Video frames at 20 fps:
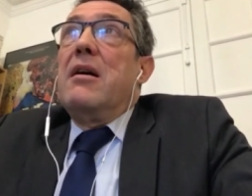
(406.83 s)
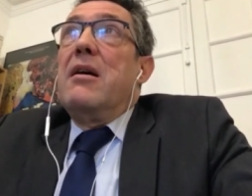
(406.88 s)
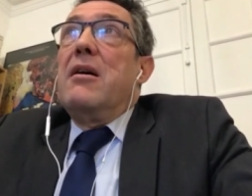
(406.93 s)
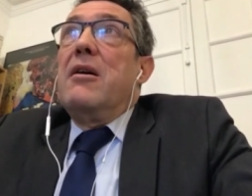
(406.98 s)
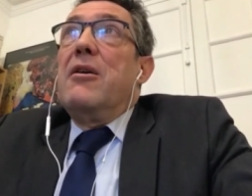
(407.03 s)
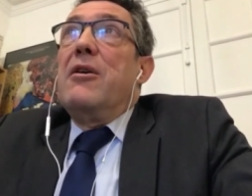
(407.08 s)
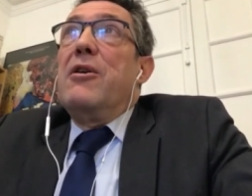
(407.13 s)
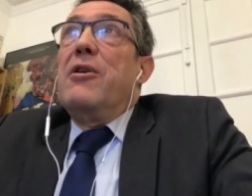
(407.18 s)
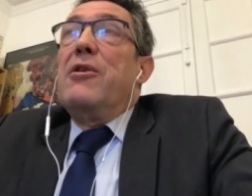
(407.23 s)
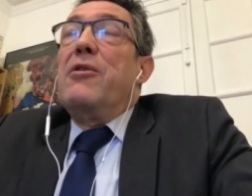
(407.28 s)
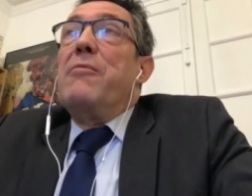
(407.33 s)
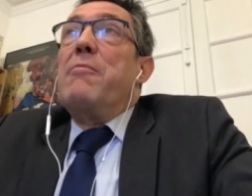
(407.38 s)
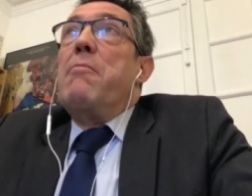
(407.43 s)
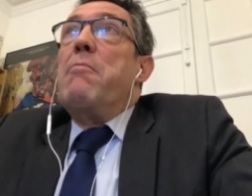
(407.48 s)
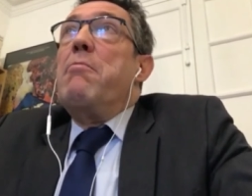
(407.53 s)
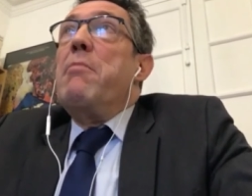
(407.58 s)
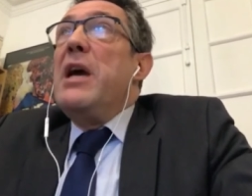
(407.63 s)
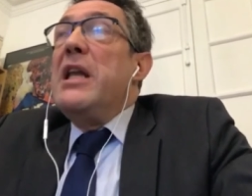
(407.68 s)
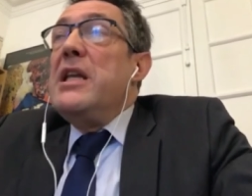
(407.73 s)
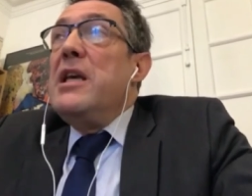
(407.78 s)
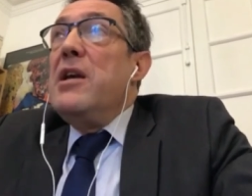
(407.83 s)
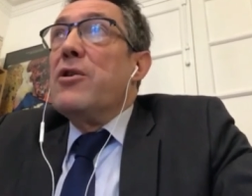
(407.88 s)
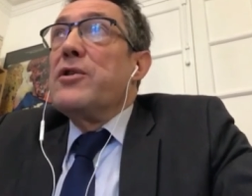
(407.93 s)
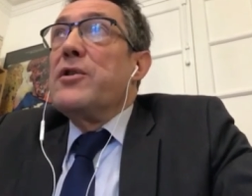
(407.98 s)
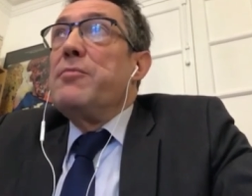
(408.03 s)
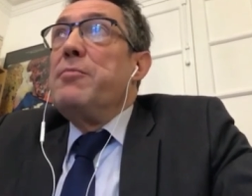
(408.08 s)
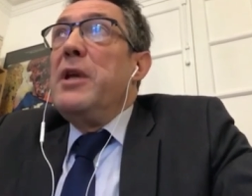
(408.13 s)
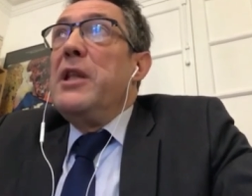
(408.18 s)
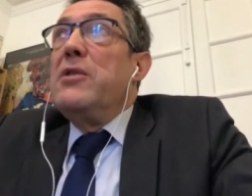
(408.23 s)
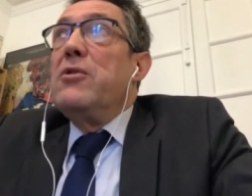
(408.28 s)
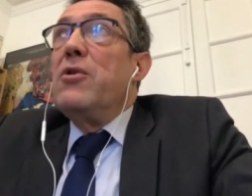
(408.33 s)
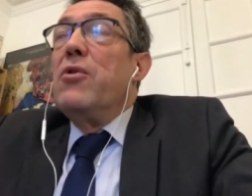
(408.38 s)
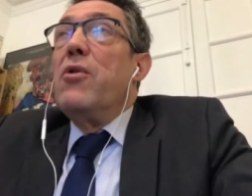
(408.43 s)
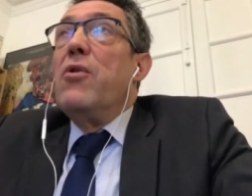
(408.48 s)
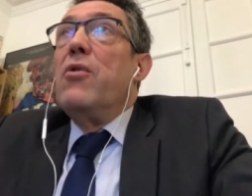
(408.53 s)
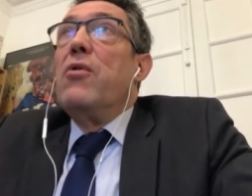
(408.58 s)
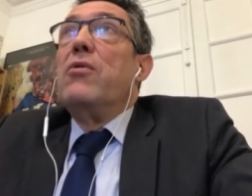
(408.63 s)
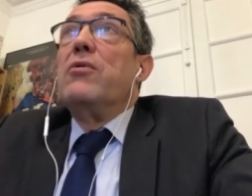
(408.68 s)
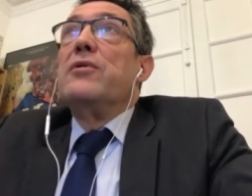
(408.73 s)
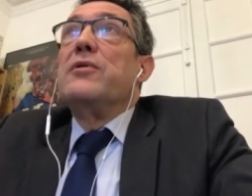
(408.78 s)
Uh, many
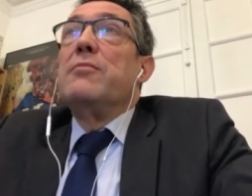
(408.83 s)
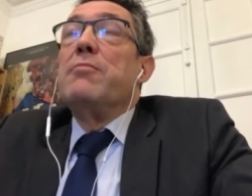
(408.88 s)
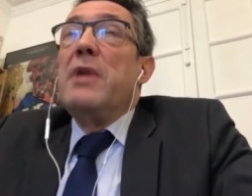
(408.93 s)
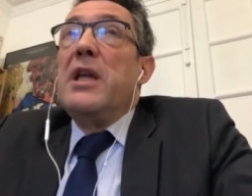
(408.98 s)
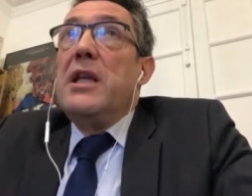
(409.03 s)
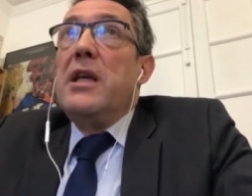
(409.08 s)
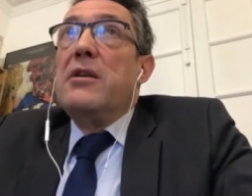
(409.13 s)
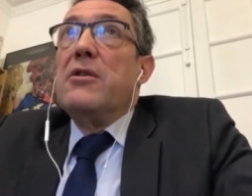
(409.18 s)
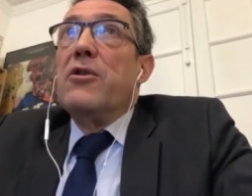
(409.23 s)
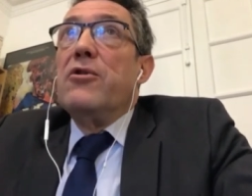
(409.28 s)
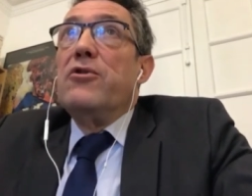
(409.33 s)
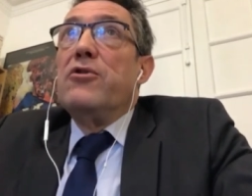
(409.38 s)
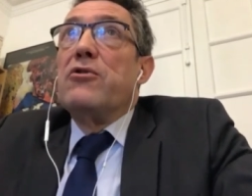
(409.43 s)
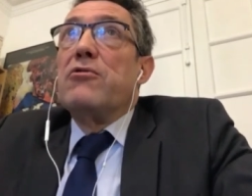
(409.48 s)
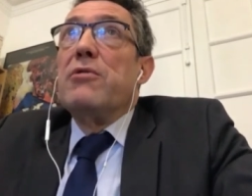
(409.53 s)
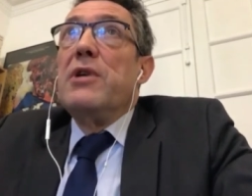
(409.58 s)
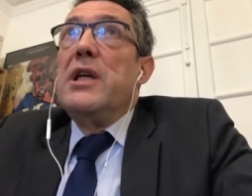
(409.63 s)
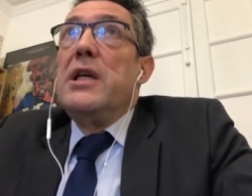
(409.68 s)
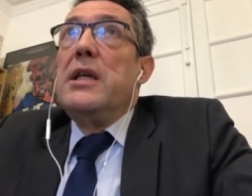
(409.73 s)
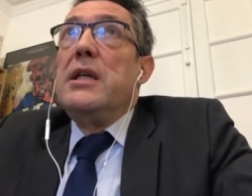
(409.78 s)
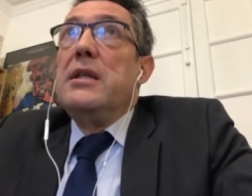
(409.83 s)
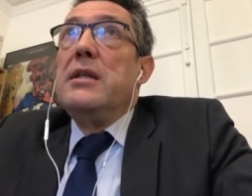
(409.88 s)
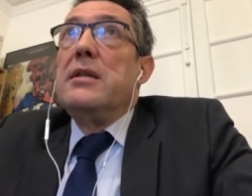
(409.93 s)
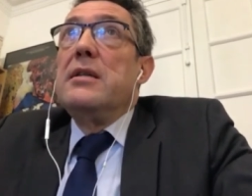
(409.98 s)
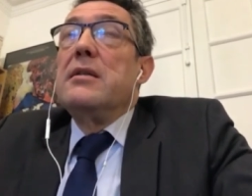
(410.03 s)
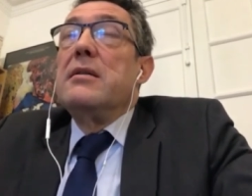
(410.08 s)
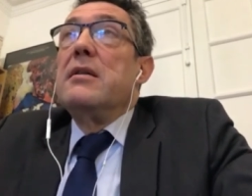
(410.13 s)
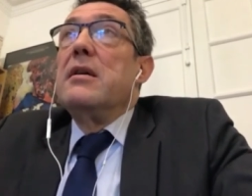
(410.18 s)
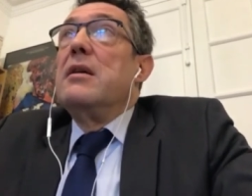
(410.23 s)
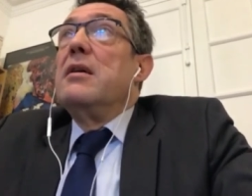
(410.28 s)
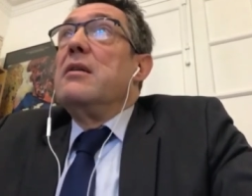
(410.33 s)
hospitals, many countries,